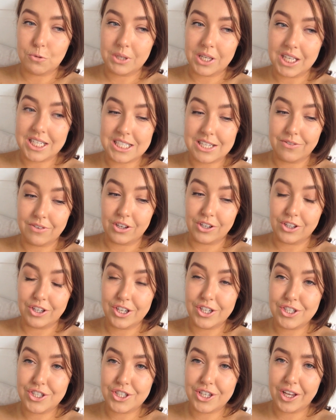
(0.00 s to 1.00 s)
because if I
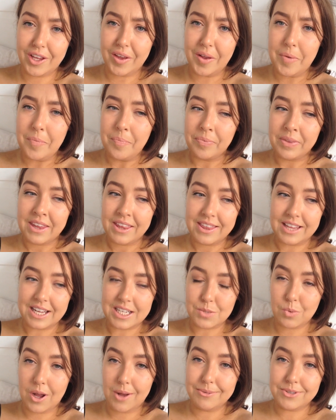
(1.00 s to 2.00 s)
could do,
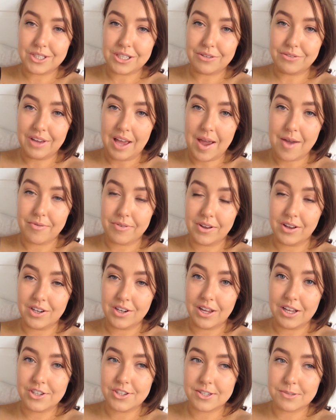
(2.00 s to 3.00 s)
that's what I would do forever, like